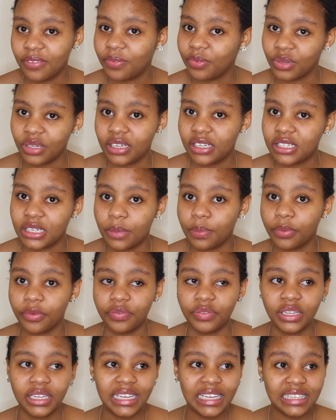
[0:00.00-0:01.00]
for that type of
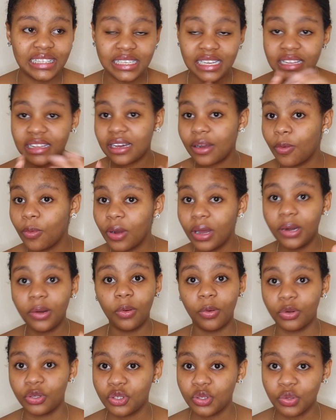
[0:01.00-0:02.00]
thing. It's either 1
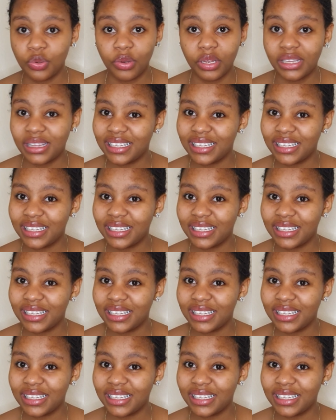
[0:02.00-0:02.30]
or 2.